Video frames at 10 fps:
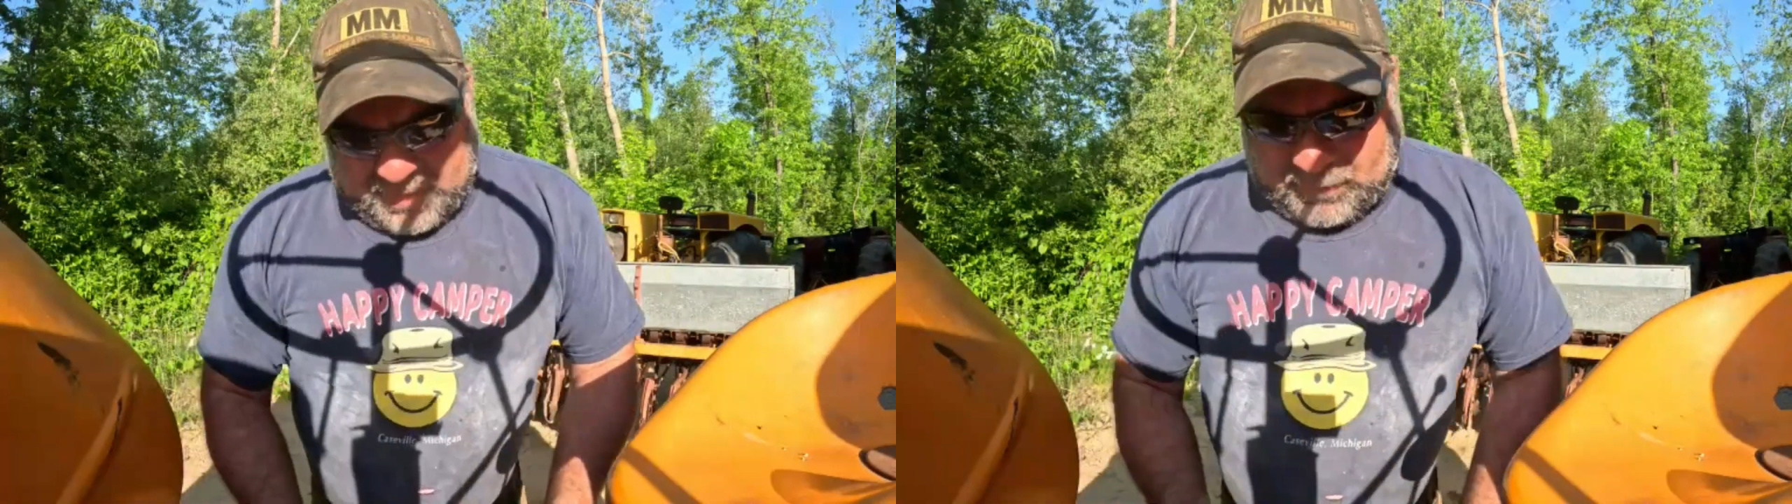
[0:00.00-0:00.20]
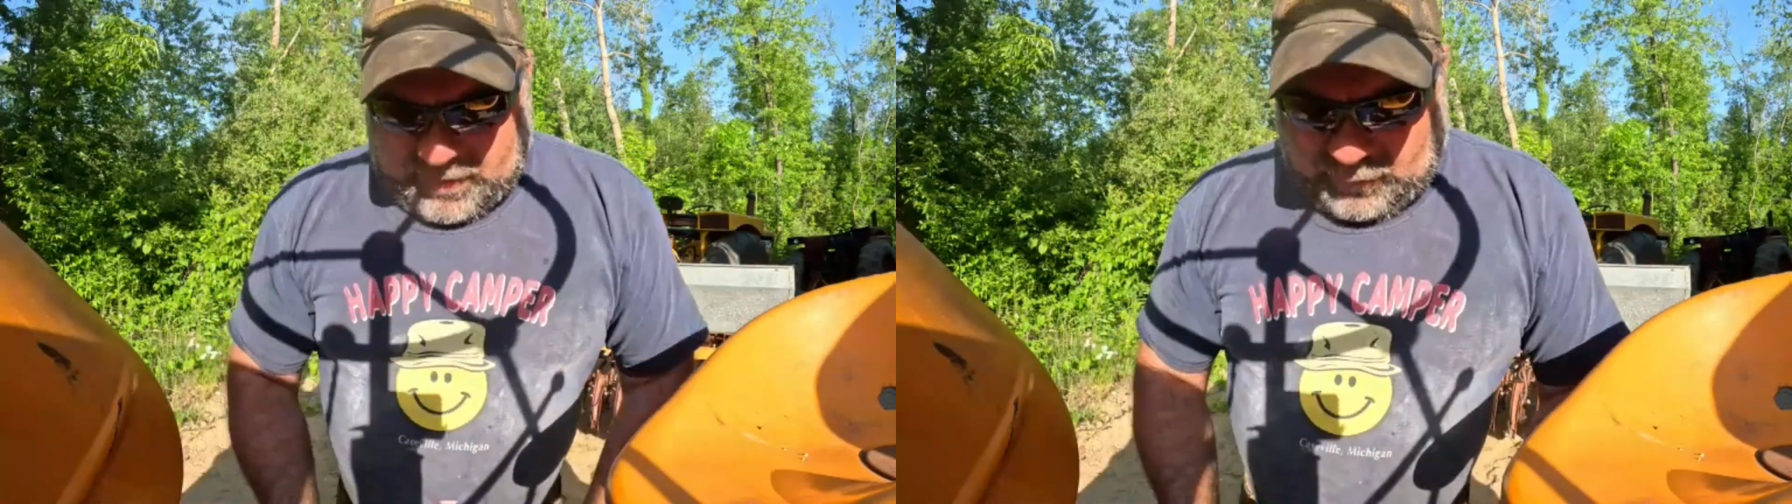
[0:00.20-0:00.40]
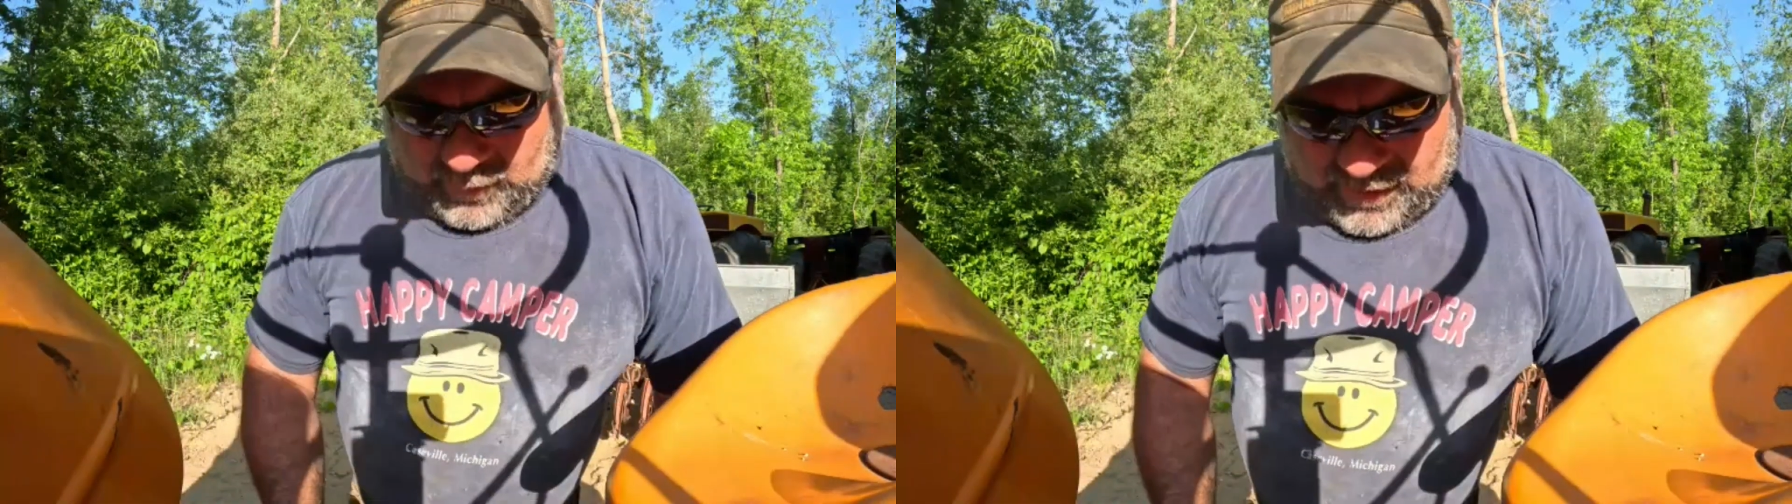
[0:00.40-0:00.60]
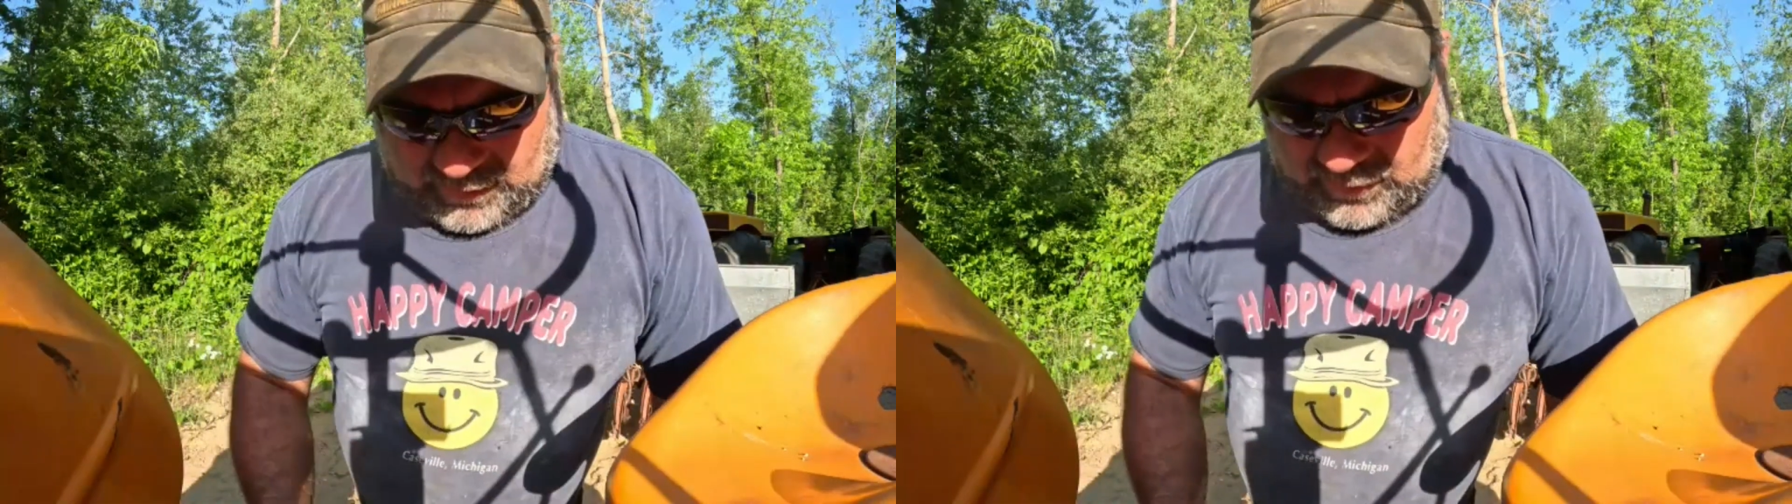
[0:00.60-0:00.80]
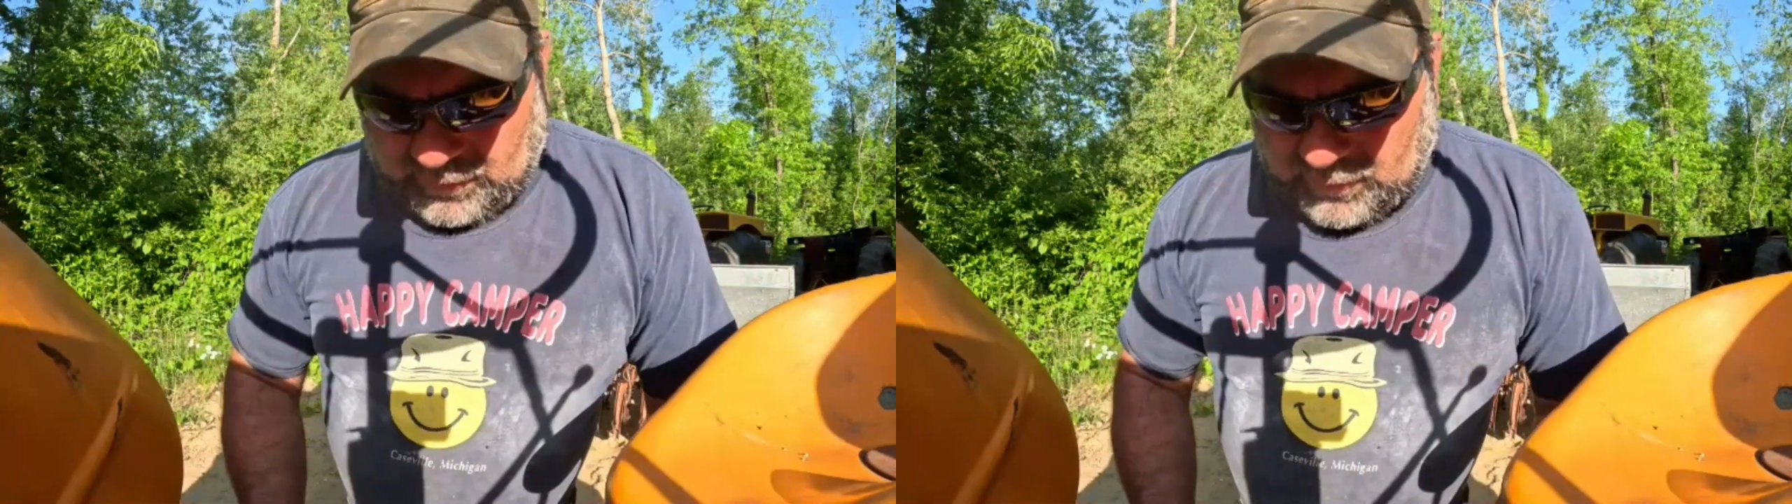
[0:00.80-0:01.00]
me quite a
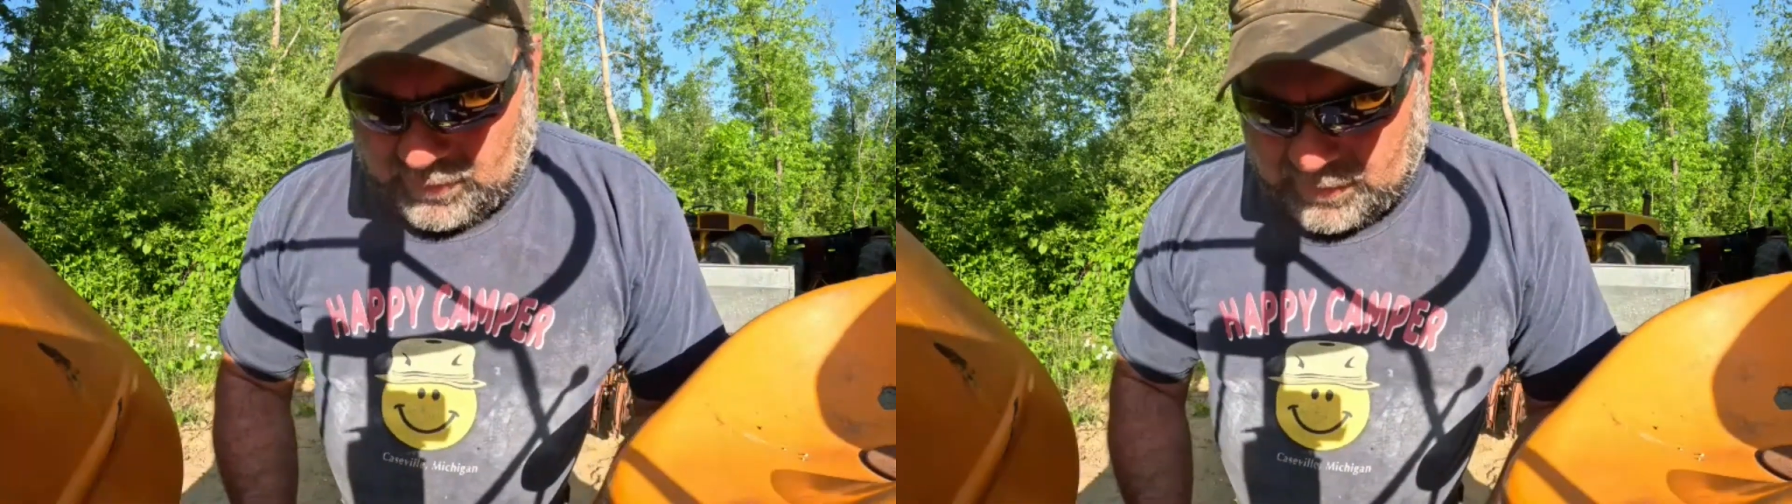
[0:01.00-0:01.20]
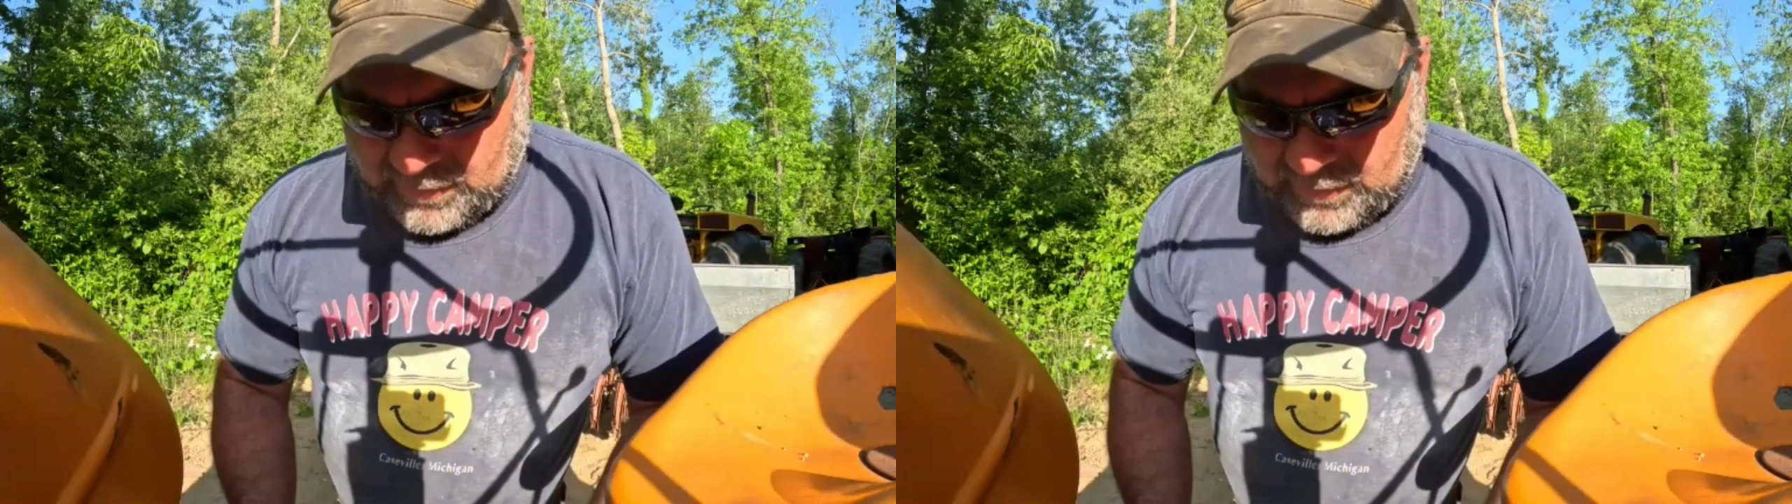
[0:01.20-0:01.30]
while ago.